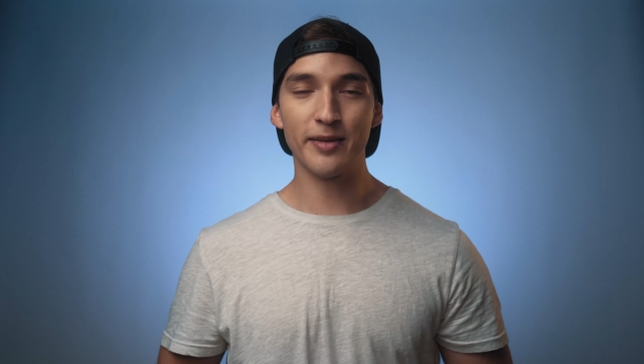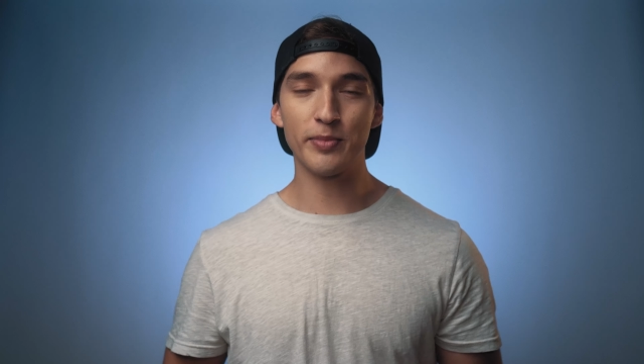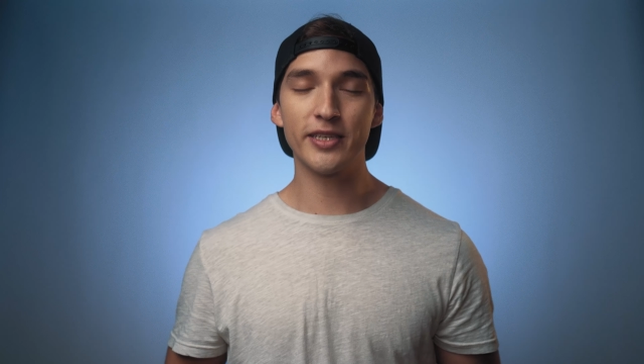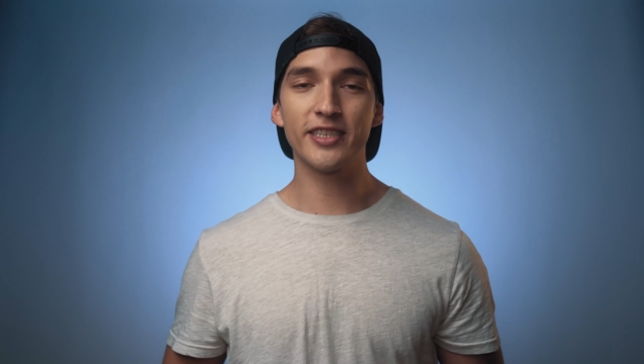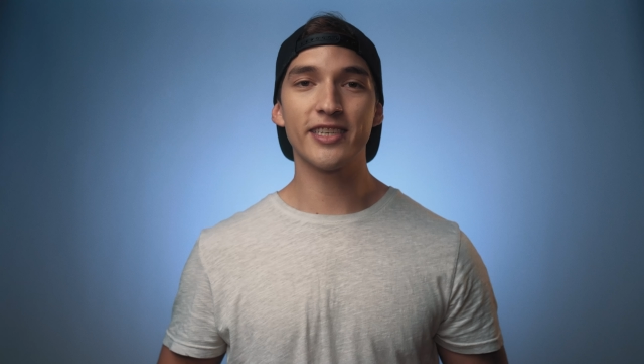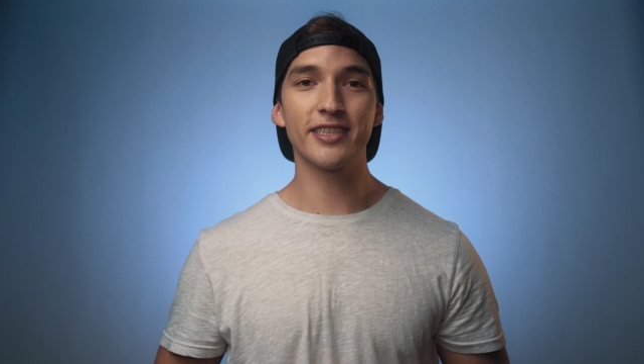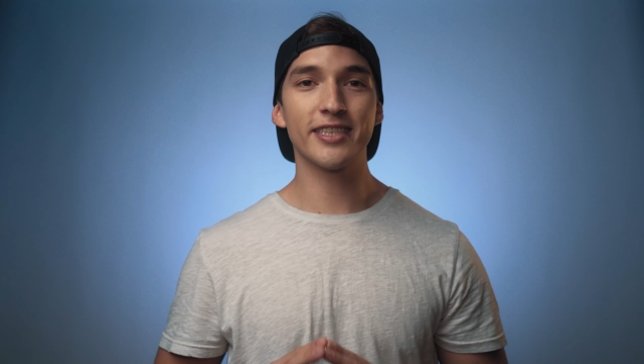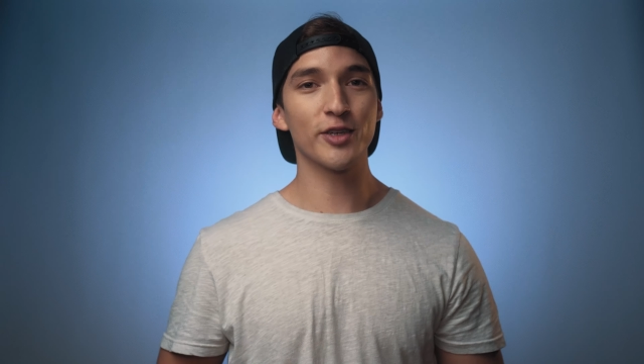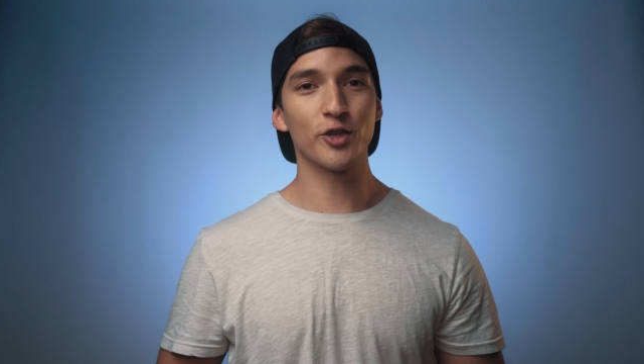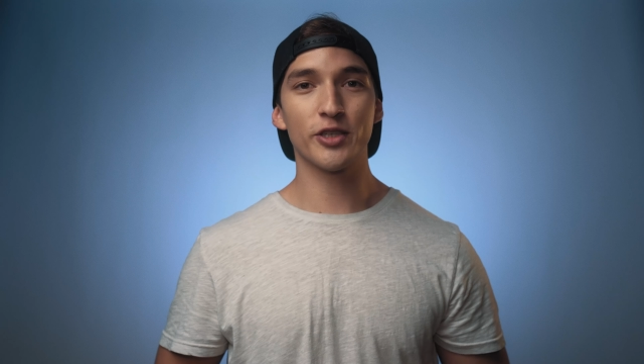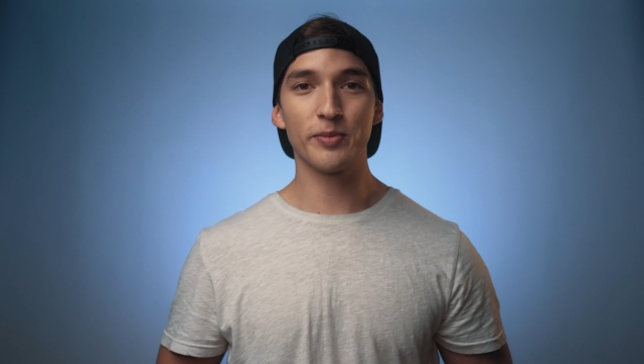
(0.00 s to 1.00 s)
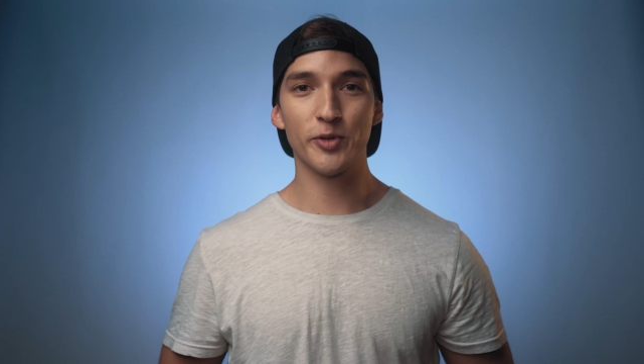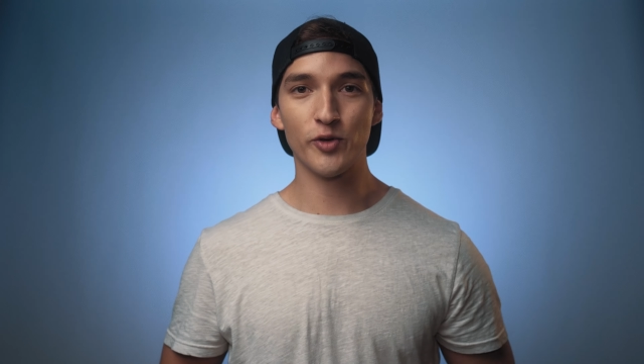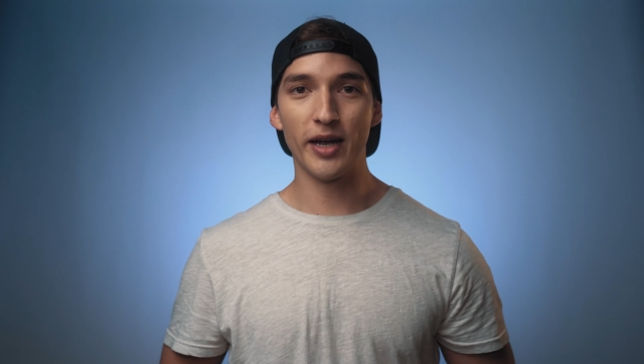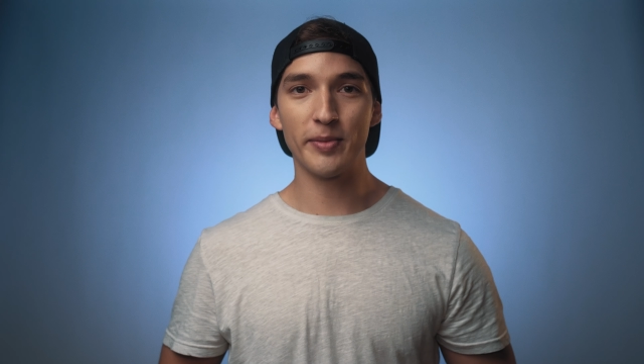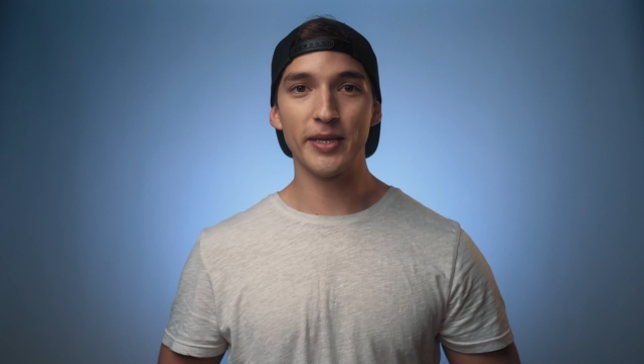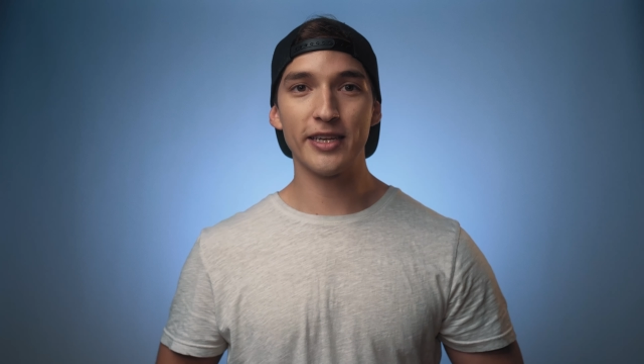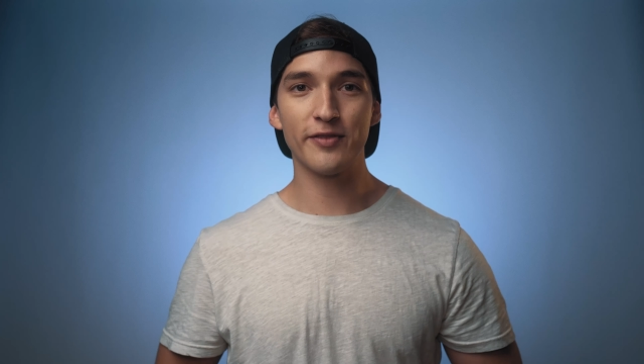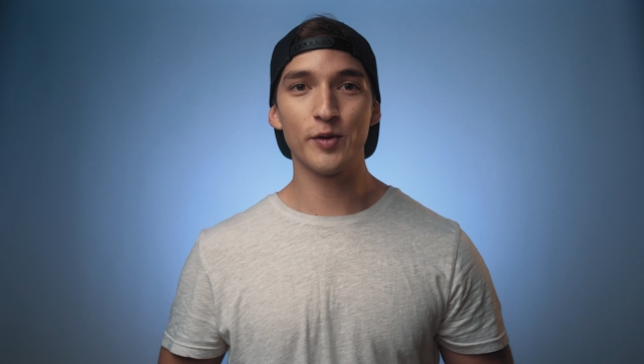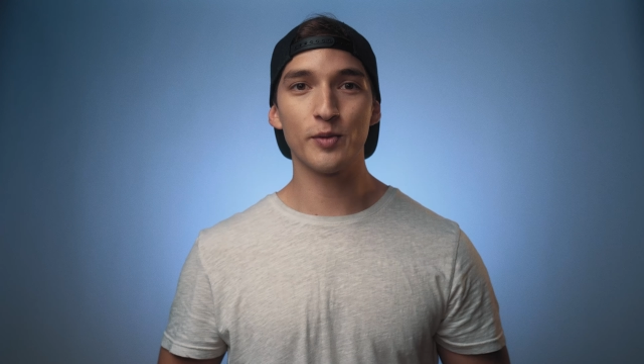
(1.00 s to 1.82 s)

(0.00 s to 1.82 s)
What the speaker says: and please consider subscribing if you